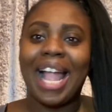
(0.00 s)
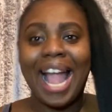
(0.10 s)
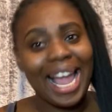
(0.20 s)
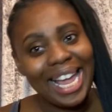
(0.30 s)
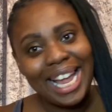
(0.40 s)

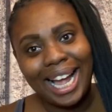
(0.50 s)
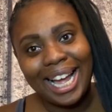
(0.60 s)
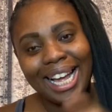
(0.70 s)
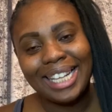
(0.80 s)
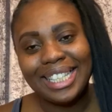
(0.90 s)
hey
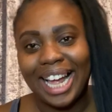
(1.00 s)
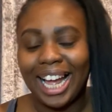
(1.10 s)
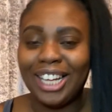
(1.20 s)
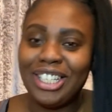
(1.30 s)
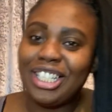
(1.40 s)
guys how
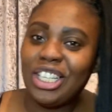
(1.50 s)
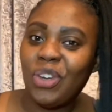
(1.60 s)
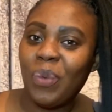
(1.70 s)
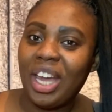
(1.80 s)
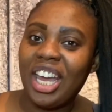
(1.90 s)
you
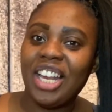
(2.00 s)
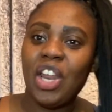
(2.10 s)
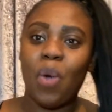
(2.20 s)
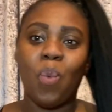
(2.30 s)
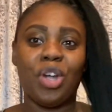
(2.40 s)
doing
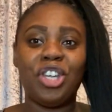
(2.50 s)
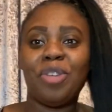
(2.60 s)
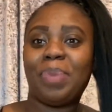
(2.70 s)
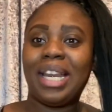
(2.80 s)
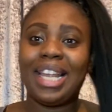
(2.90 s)
what you
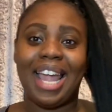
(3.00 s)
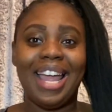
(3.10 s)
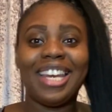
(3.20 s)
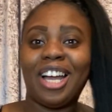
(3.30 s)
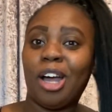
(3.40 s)
been
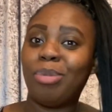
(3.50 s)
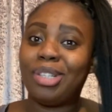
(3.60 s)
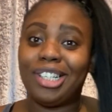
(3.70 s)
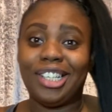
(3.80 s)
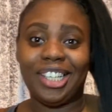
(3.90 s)
getting up
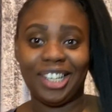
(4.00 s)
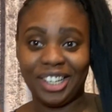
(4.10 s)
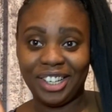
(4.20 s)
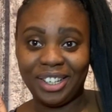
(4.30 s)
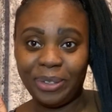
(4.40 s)

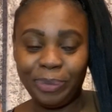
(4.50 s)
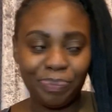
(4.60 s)
to